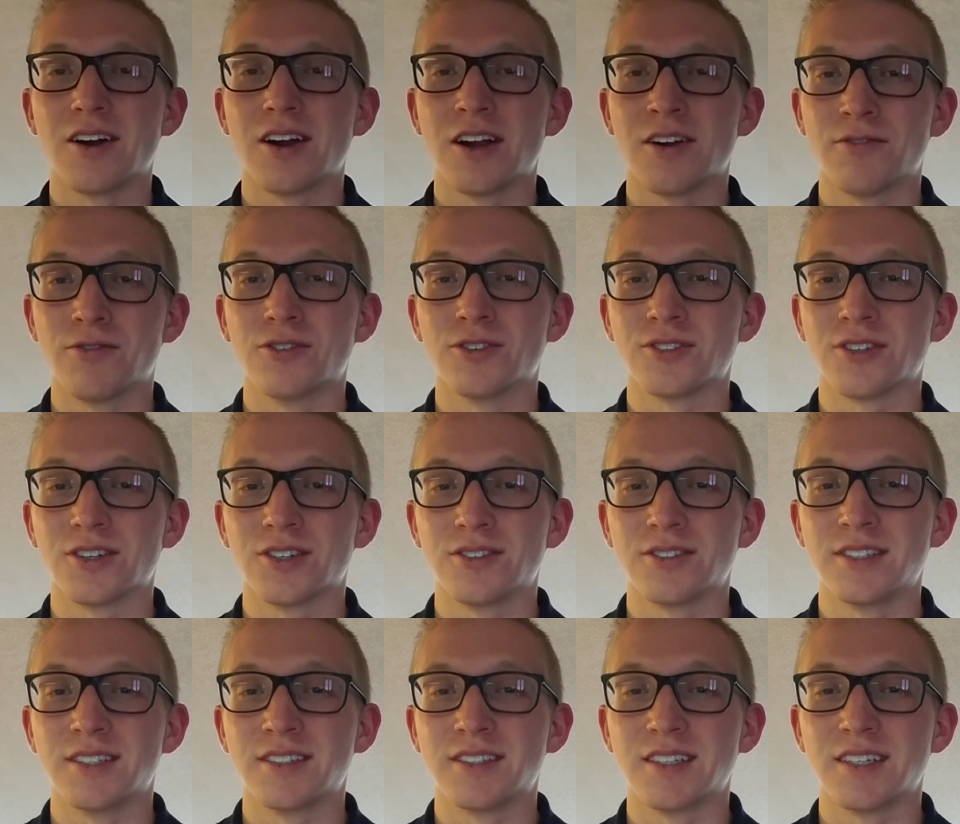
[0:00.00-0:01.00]
Air Force
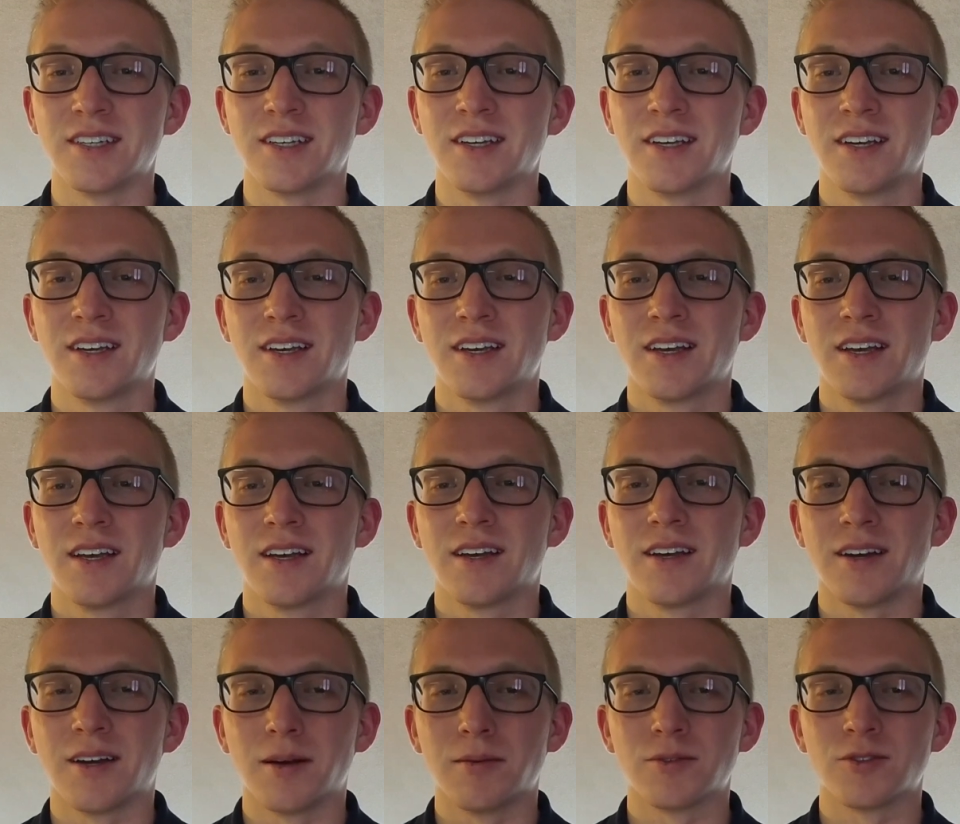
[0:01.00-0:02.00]
ROTC.
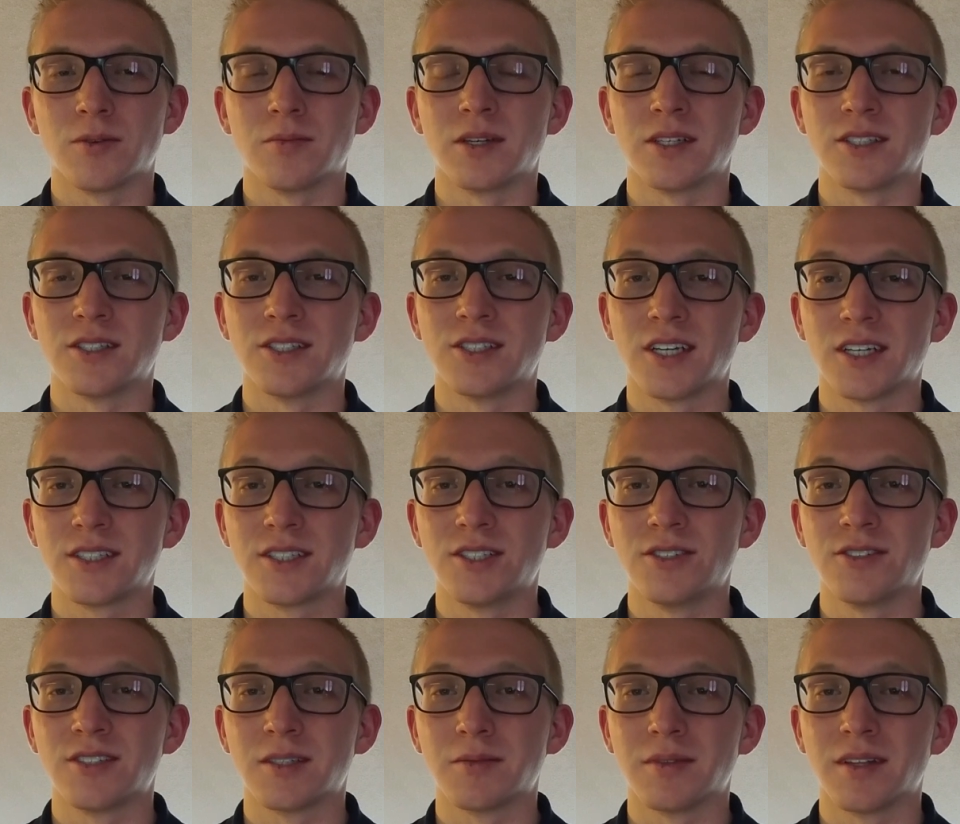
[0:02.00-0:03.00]
So I'm going to suggest
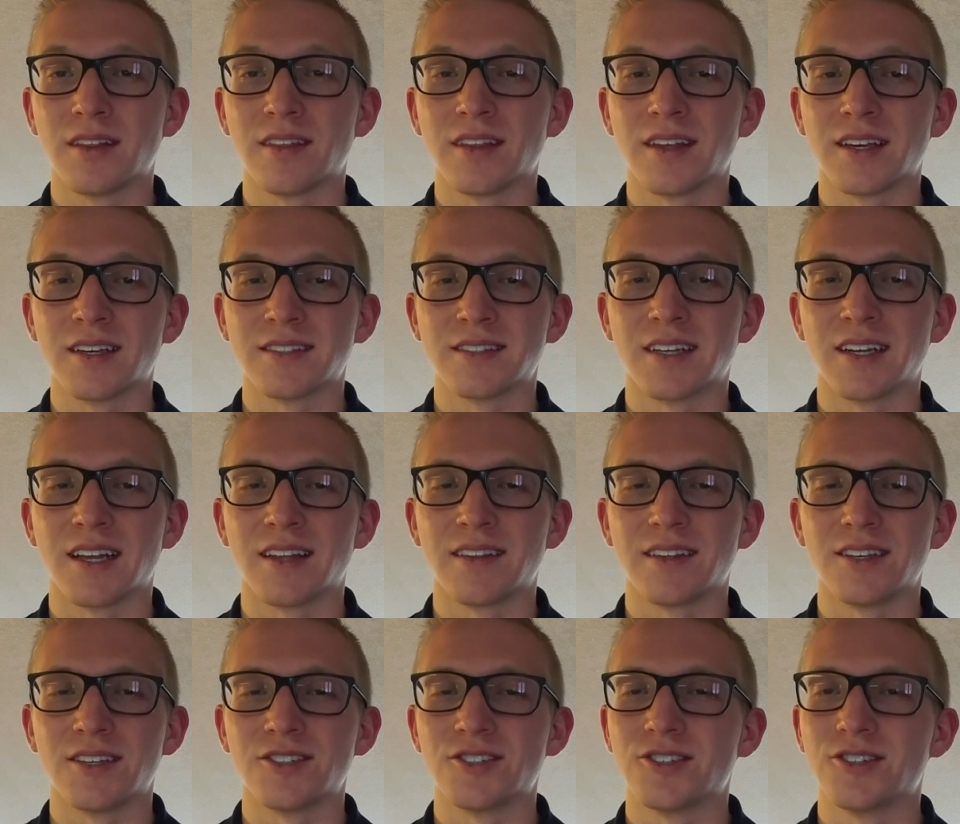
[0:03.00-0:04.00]
to you some of the things that I
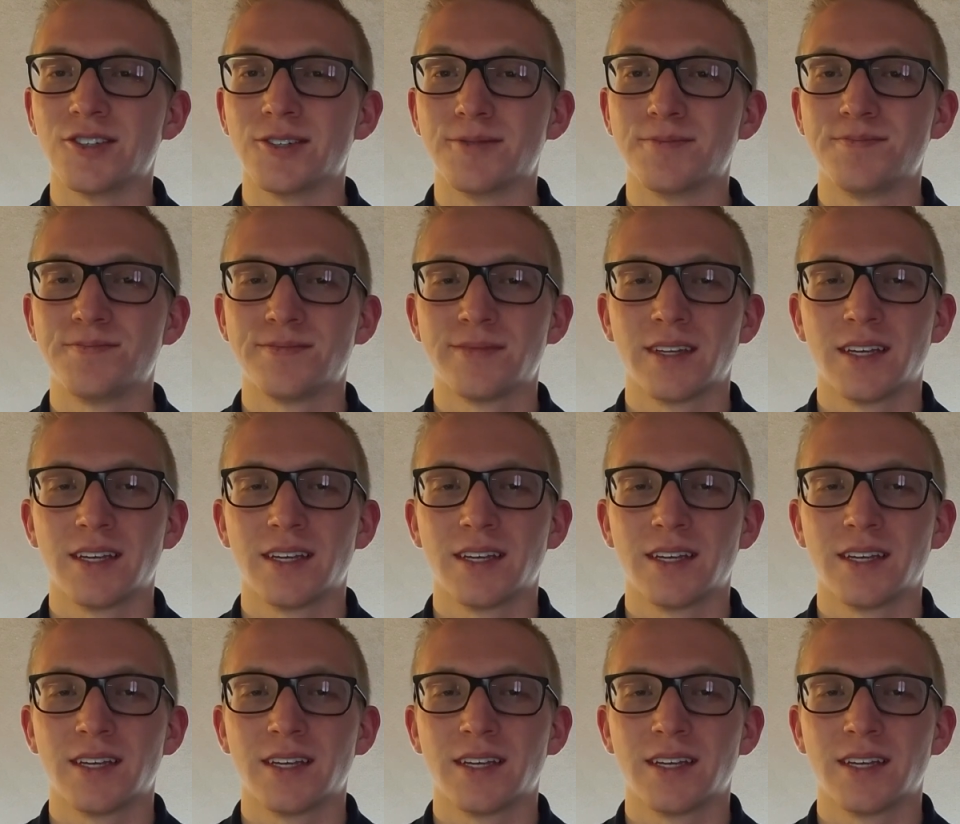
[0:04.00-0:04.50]
think you should do.